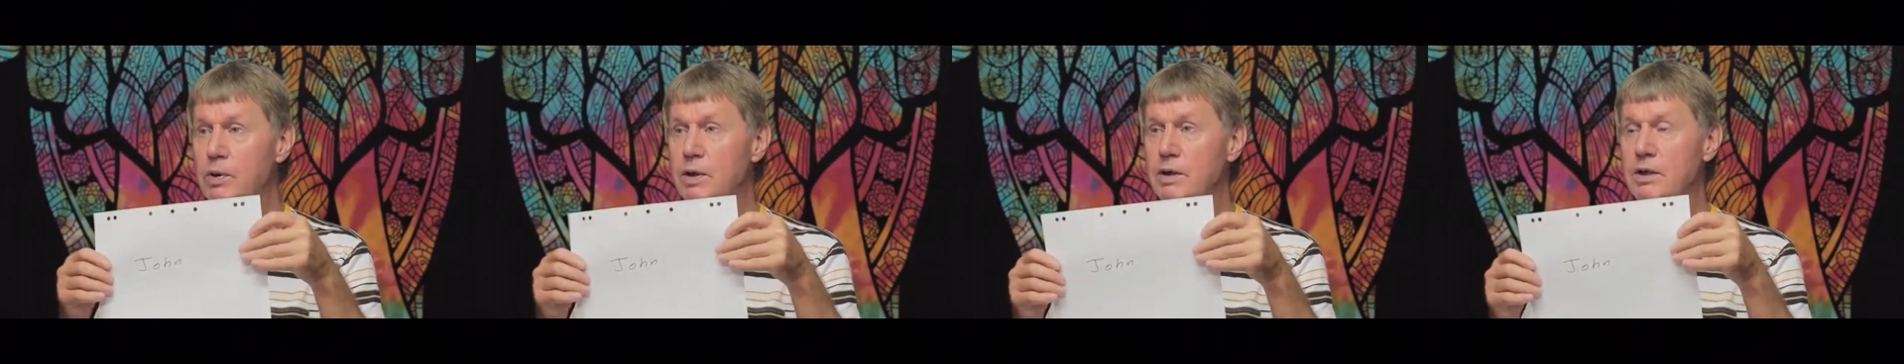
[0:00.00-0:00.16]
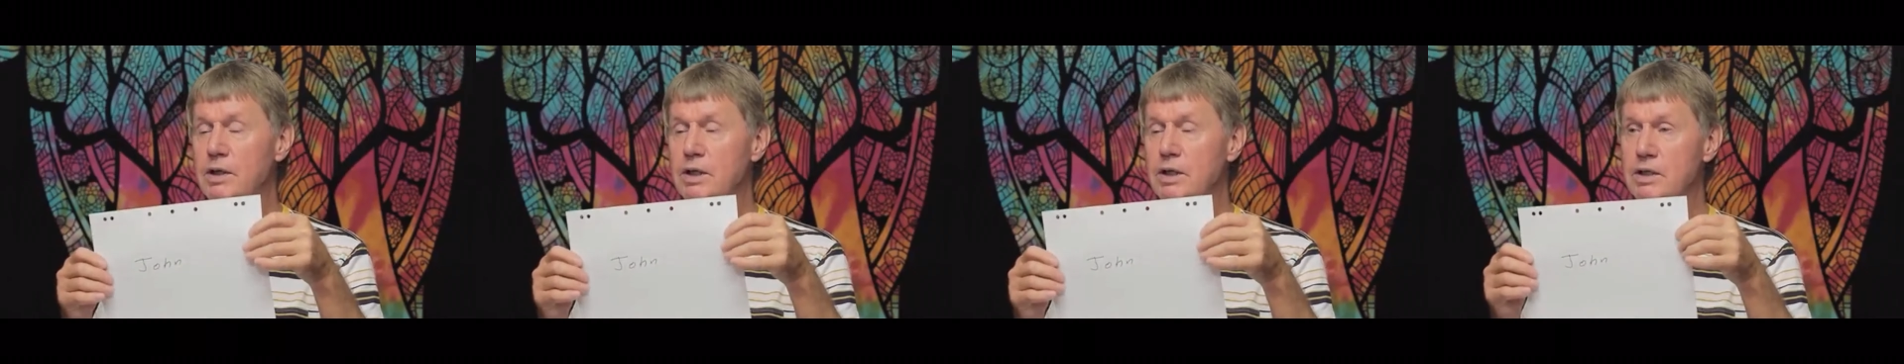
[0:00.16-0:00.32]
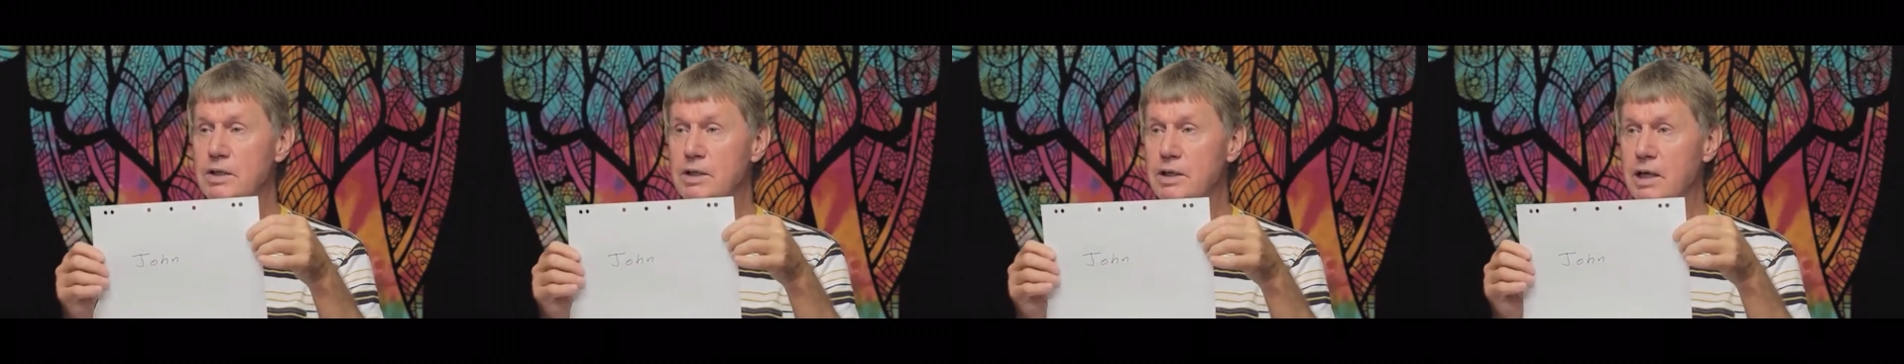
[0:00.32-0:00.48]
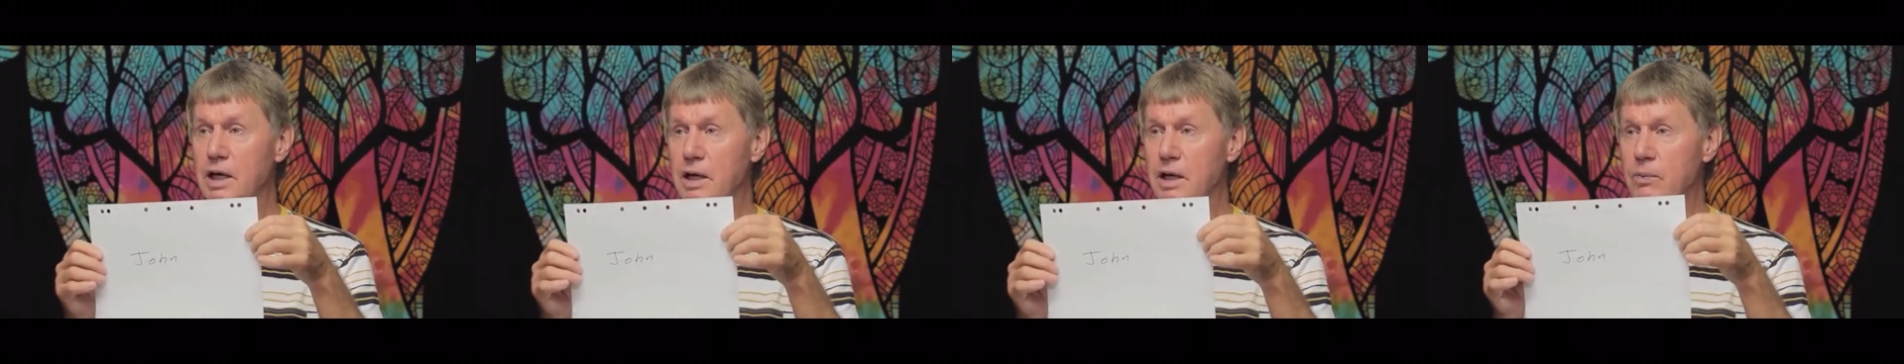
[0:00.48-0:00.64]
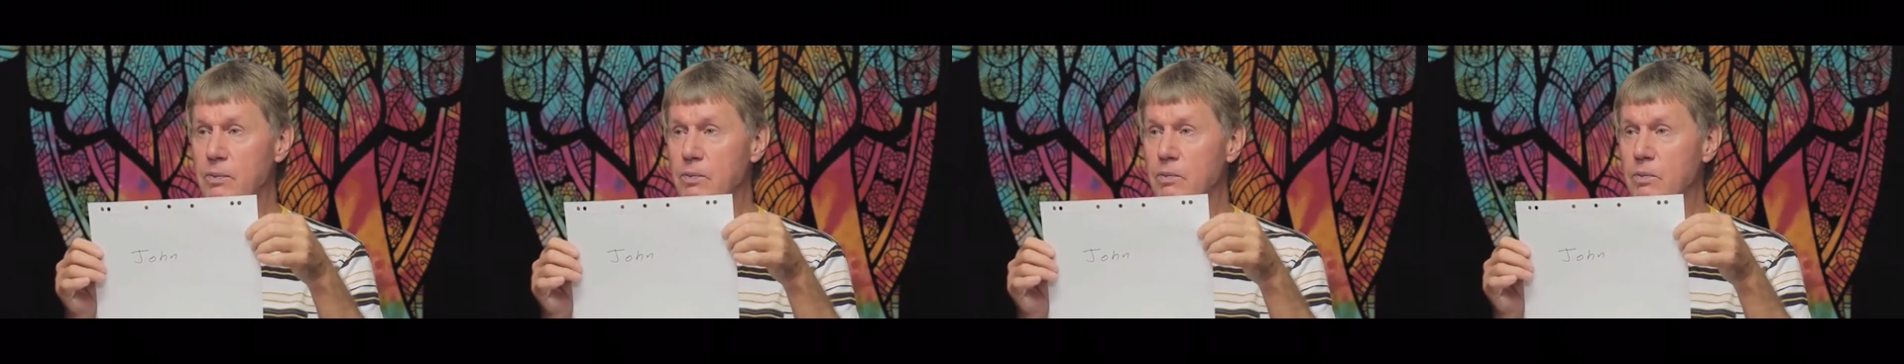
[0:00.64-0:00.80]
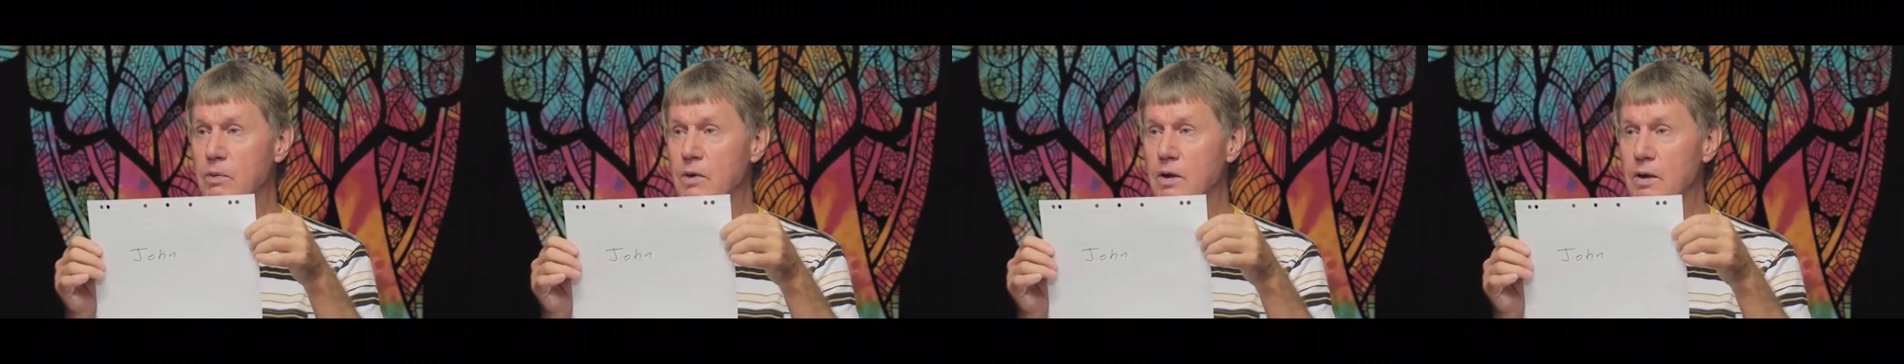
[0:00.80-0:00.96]
print his
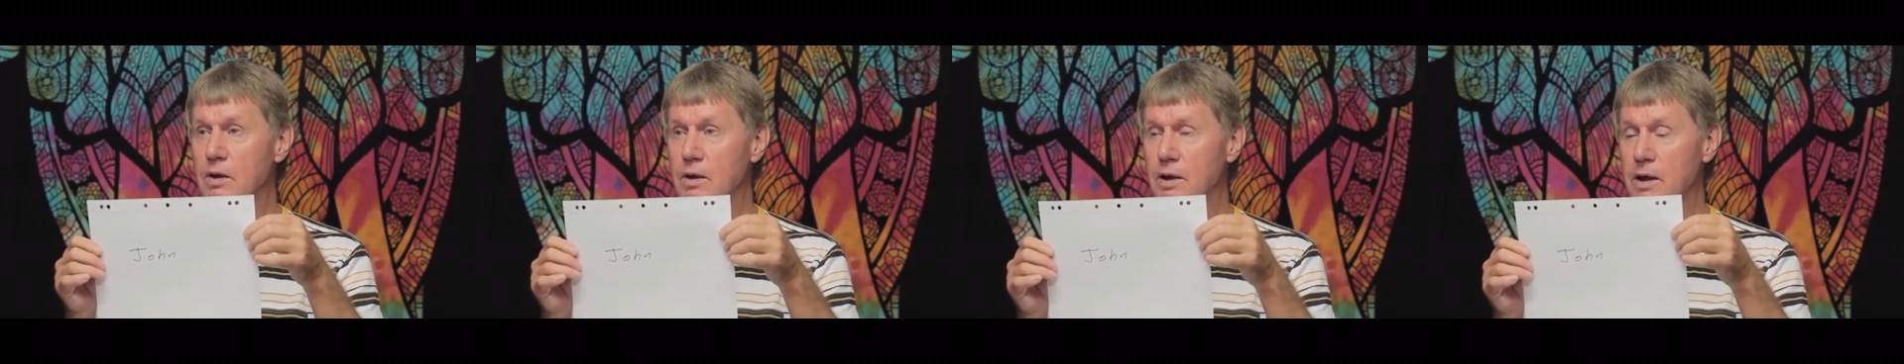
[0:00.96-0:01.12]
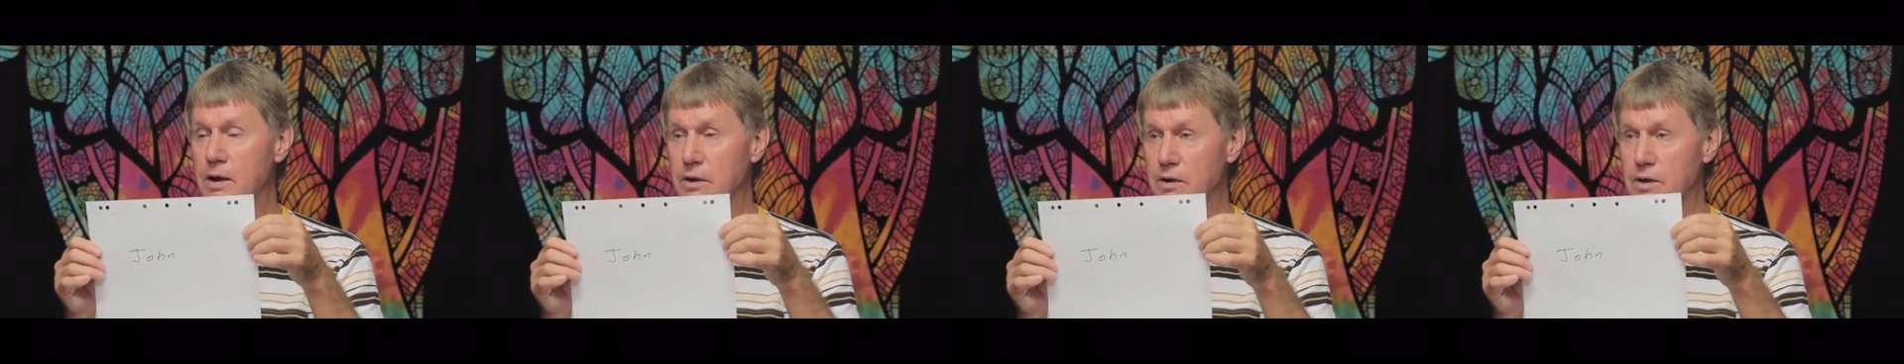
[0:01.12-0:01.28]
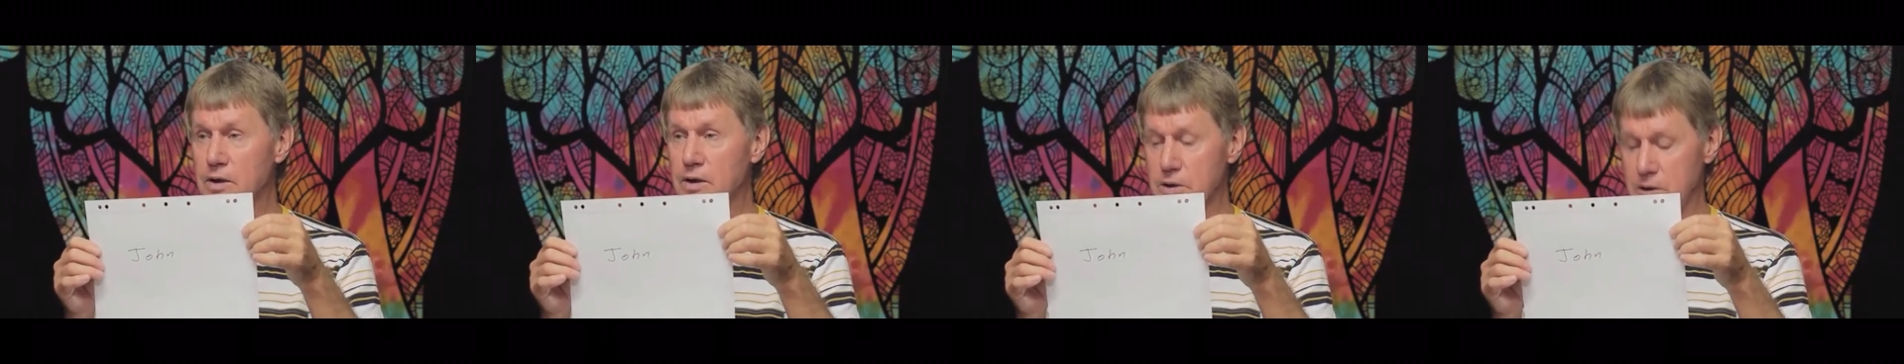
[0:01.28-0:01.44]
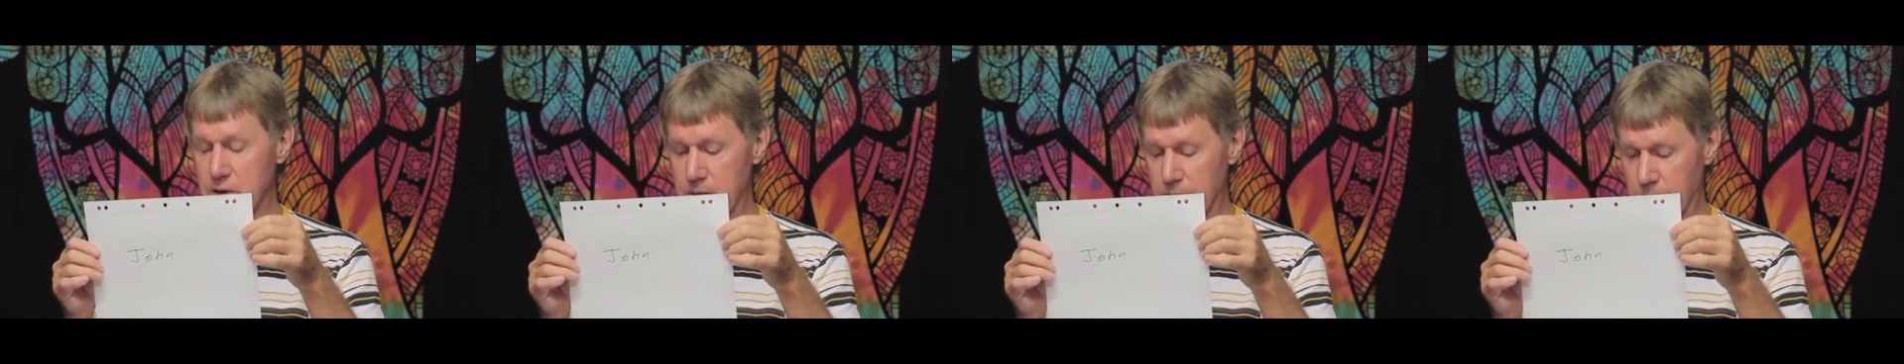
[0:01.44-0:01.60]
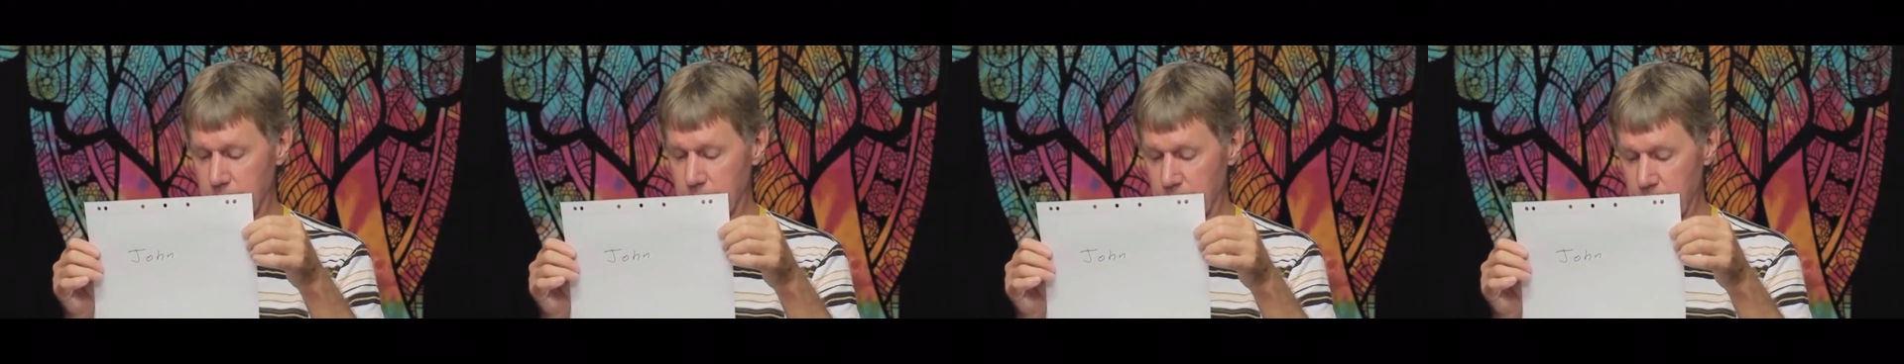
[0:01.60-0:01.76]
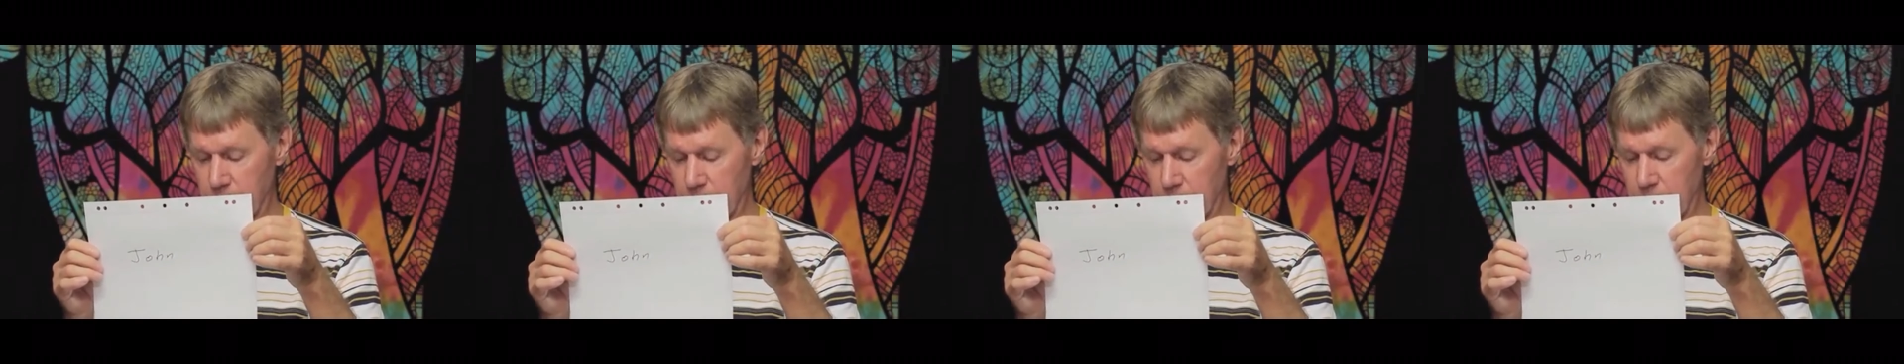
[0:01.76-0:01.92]
name like this.